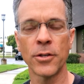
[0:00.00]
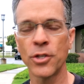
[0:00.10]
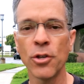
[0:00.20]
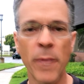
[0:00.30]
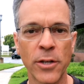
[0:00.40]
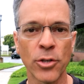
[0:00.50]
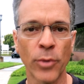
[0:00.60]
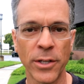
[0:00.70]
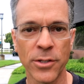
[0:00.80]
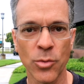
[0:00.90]
There's two major
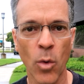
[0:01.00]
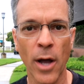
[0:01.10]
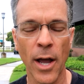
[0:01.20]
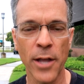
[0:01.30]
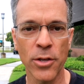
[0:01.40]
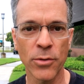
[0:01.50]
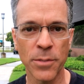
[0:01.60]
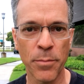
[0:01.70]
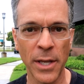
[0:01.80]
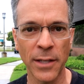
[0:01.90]
reasons why I
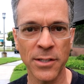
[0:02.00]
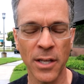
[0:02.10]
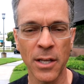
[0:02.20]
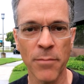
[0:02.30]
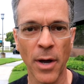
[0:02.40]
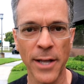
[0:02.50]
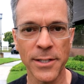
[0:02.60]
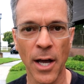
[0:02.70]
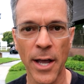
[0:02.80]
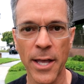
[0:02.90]
use beets in my
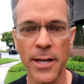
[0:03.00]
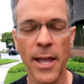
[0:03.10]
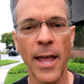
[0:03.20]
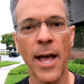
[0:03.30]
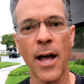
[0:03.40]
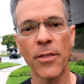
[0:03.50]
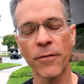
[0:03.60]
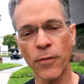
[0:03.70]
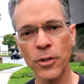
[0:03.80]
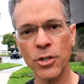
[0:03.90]
diet. And the
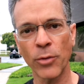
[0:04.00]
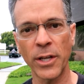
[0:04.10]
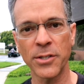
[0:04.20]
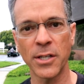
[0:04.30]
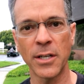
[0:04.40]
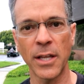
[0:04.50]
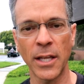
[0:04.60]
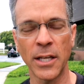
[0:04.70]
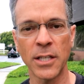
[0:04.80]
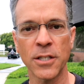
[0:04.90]
first reason
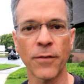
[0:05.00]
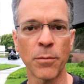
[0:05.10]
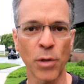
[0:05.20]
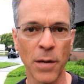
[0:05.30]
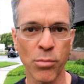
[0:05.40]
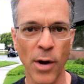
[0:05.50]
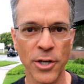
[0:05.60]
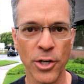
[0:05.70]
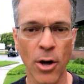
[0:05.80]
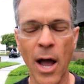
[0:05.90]
is for blood
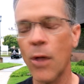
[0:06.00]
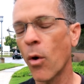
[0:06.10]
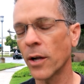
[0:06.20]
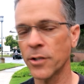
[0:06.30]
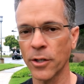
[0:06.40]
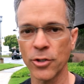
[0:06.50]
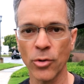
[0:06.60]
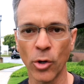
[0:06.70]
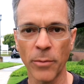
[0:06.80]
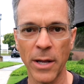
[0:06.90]
pressure. I want to
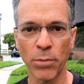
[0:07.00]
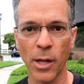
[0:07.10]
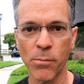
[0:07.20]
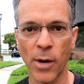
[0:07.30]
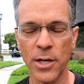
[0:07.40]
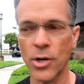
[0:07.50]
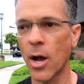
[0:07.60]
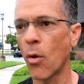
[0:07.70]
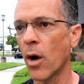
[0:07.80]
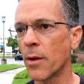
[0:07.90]
control my blood pressure.
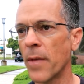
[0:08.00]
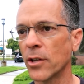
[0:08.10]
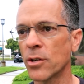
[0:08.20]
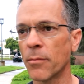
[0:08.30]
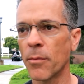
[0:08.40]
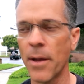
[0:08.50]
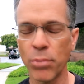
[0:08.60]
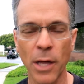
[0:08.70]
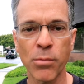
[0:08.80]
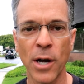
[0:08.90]
I want to make sure my
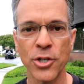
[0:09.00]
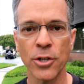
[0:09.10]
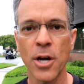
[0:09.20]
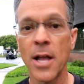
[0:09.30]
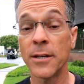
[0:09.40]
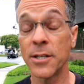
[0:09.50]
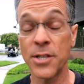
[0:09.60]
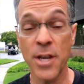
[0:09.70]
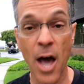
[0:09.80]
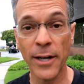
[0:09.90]
blood pressure does
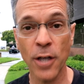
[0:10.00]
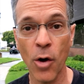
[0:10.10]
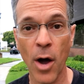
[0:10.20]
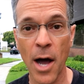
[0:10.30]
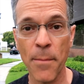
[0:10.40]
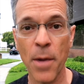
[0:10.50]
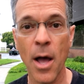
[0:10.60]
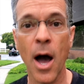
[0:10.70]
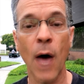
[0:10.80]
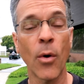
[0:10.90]
not go up.
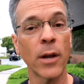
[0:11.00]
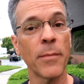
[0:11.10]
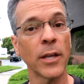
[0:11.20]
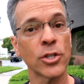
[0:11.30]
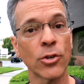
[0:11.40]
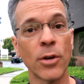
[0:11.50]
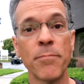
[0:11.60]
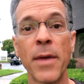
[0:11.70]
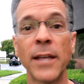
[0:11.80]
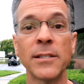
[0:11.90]
I want to make sure it
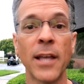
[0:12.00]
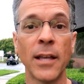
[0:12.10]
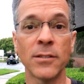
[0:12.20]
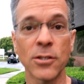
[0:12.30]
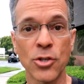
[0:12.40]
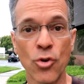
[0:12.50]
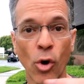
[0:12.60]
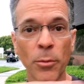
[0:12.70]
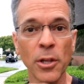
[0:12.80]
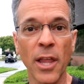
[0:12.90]
maintains its
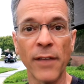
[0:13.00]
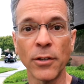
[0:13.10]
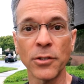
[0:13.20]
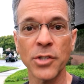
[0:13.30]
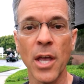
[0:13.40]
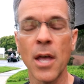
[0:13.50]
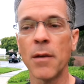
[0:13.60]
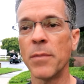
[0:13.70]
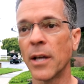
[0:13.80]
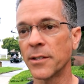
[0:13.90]
normal levels,
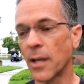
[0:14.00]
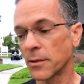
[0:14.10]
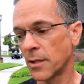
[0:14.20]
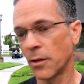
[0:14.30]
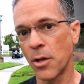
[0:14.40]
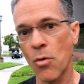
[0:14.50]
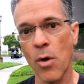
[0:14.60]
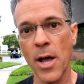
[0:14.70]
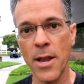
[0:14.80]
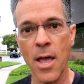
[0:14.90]
because I'll tell you
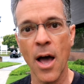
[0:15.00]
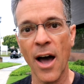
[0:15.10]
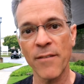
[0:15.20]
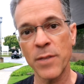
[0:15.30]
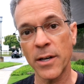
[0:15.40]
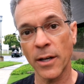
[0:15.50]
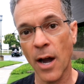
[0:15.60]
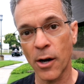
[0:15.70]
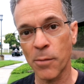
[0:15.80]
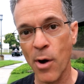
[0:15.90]
what, I've been a
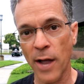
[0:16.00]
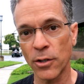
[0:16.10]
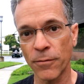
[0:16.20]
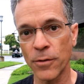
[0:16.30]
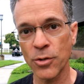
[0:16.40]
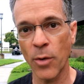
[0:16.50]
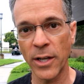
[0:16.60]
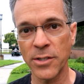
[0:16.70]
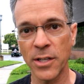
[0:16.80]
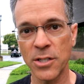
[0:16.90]
chiropractor for
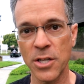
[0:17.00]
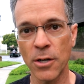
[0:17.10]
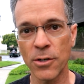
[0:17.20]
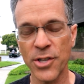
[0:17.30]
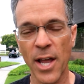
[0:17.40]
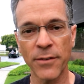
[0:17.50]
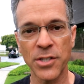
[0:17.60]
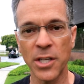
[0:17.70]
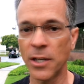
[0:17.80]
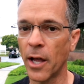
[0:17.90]
26 years and I've
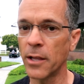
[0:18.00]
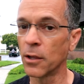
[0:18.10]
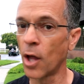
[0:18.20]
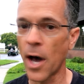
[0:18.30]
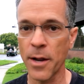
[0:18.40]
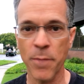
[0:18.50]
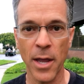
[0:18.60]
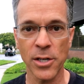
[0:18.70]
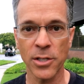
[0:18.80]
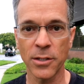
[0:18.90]
seen a lot of
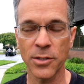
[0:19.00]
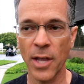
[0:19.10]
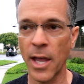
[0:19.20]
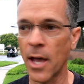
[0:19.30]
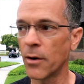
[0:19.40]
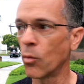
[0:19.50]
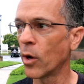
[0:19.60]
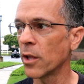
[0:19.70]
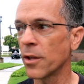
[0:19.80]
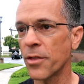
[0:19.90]
patients. And
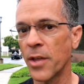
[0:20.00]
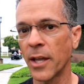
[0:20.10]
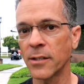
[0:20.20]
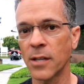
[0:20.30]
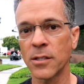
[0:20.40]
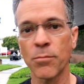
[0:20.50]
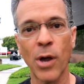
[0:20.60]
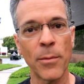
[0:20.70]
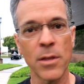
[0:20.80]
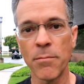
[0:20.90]
one of the things that's
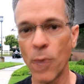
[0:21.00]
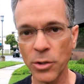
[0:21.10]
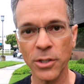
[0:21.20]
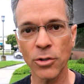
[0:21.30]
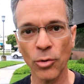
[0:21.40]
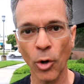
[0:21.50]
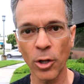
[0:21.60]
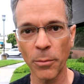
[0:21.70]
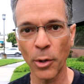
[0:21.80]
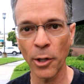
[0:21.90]
probably the most
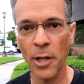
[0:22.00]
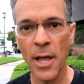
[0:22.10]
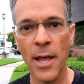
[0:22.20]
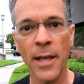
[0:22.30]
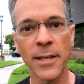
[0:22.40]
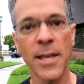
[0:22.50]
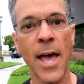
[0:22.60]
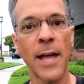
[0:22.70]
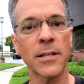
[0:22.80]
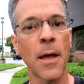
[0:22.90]
controllable,
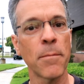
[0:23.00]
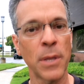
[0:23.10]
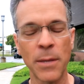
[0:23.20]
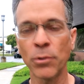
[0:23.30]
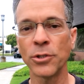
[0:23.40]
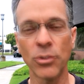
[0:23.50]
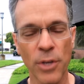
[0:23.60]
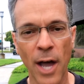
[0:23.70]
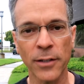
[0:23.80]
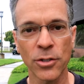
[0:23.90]
yet people do
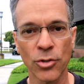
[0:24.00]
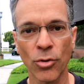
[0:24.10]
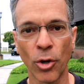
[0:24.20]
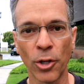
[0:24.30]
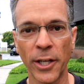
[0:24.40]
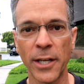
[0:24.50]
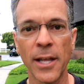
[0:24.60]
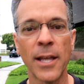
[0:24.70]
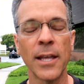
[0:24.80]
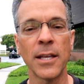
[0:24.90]
not control it,
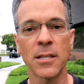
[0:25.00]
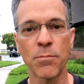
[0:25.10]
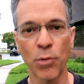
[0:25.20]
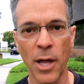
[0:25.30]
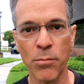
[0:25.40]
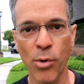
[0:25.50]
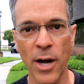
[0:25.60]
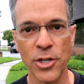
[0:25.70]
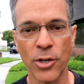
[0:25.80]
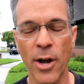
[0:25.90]
is blood
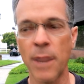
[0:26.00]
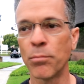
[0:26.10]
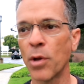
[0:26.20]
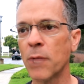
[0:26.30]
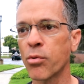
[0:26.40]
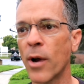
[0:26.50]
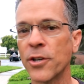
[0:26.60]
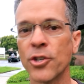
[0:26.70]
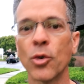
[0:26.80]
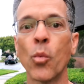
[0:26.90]
pressure. And blood
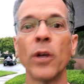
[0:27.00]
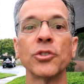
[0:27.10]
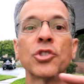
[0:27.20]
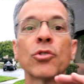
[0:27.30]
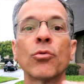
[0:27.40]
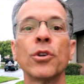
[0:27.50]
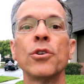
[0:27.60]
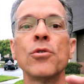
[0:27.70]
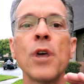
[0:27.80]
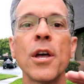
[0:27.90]
pressure will
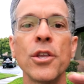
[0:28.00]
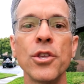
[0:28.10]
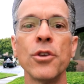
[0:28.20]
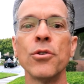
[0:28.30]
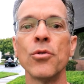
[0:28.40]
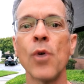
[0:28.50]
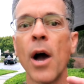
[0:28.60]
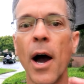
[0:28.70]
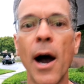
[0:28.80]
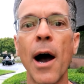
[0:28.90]
screw you
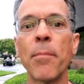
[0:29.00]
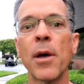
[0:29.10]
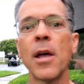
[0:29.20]
up.